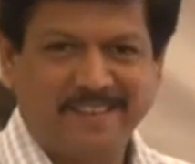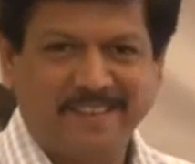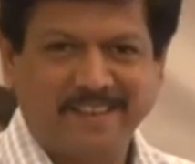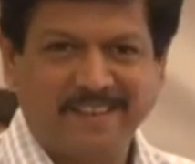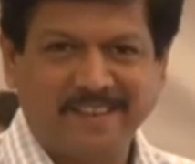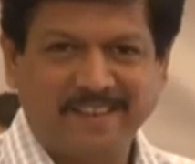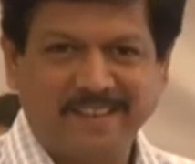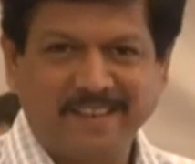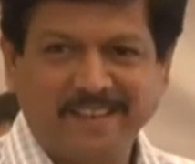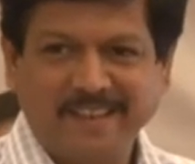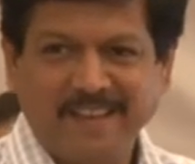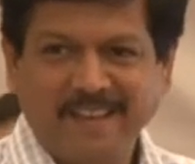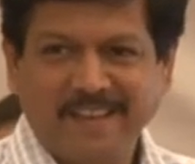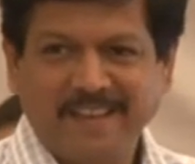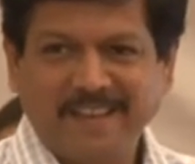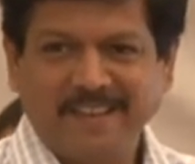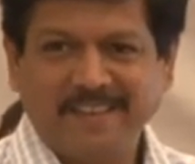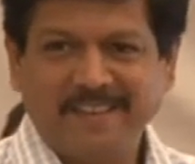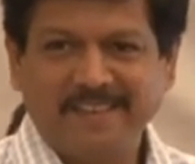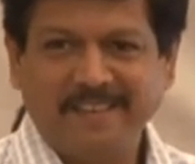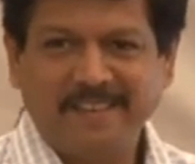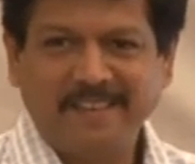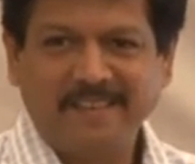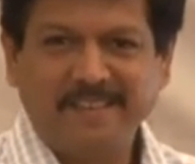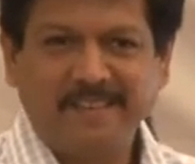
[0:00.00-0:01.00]
that
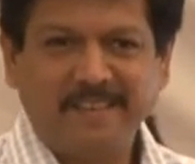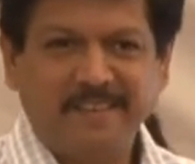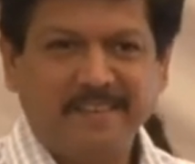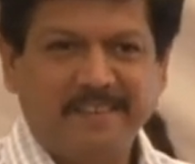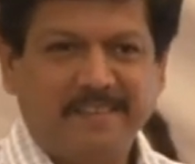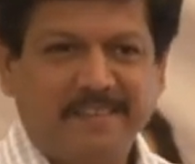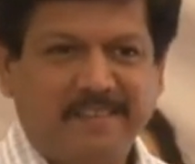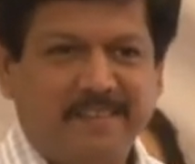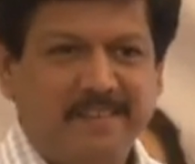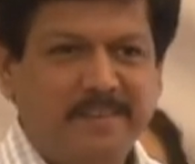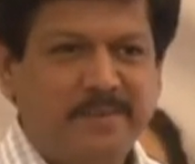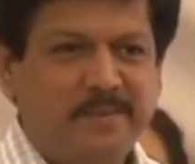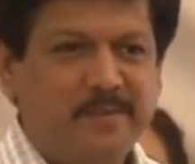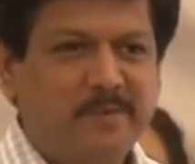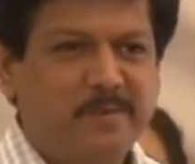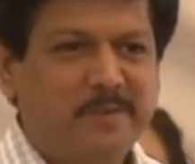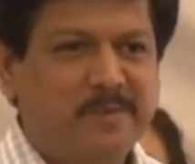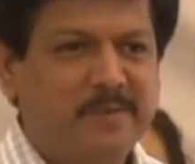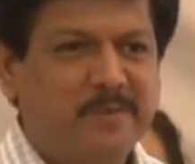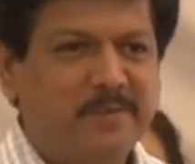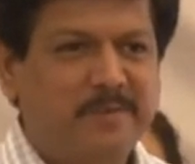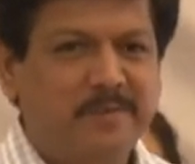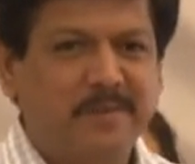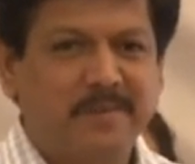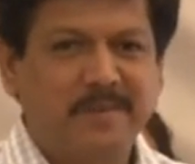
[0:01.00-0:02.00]
he didn't use
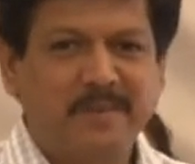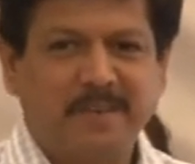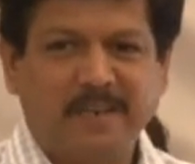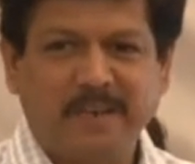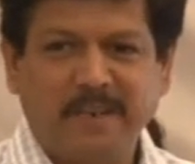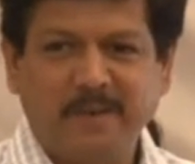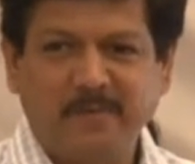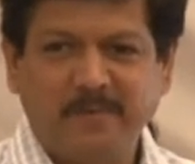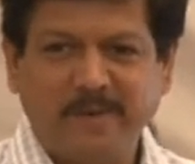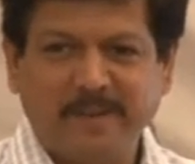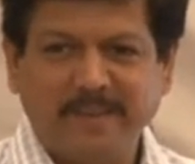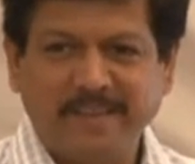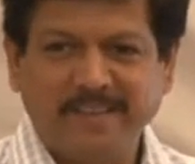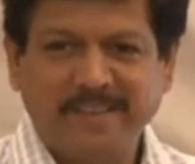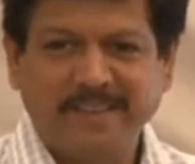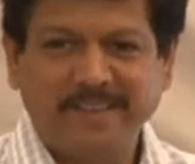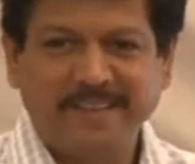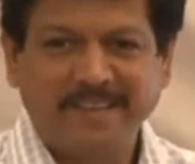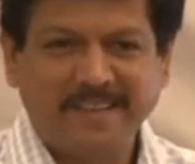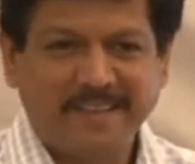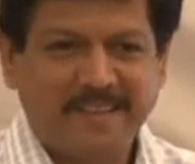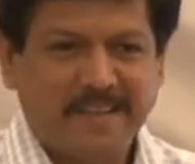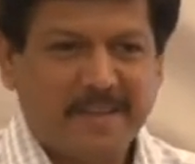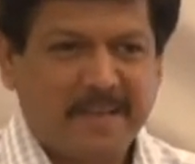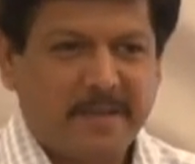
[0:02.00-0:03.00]
the word Ayurveda,
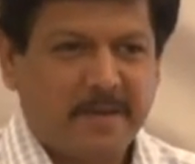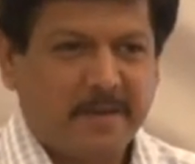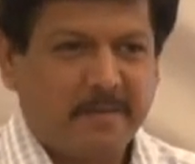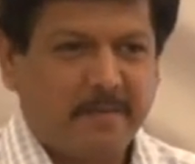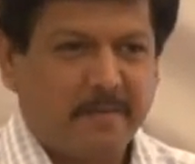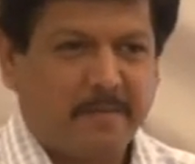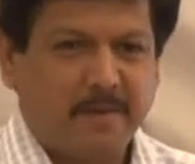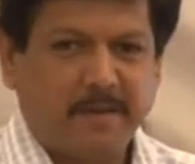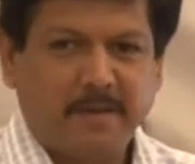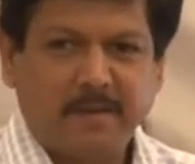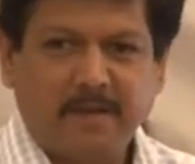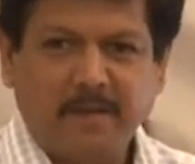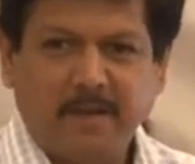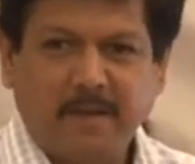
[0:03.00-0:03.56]
but